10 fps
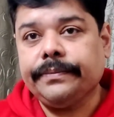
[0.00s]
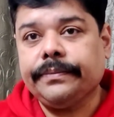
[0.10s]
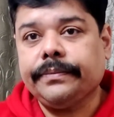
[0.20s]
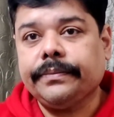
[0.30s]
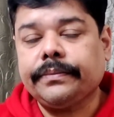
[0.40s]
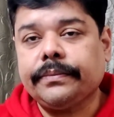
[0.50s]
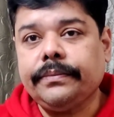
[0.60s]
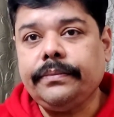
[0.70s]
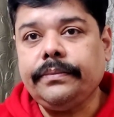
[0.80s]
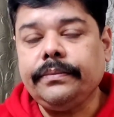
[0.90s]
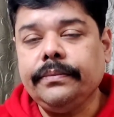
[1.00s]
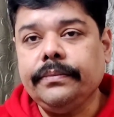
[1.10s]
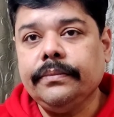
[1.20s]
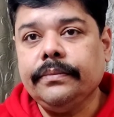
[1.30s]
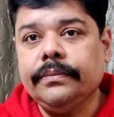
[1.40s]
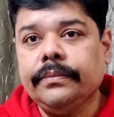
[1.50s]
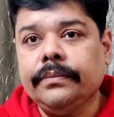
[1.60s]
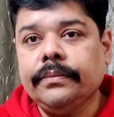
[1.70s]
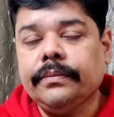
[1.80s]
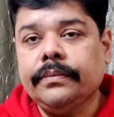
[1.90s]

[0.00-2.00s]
(no one is talking)